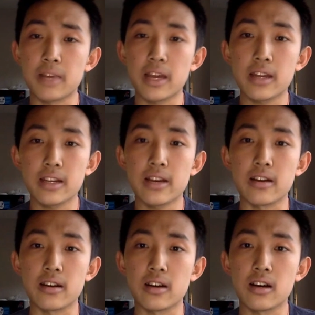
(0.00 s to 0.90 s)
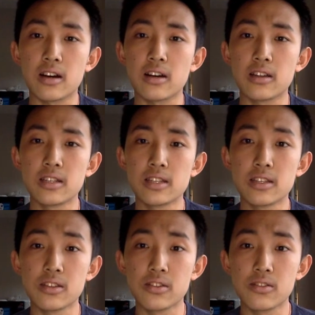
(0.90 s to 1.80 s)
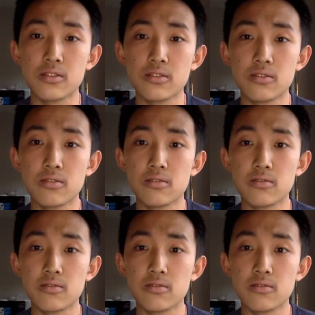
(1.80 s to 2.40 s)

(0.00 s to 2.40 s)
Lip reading: And yeah, this is a new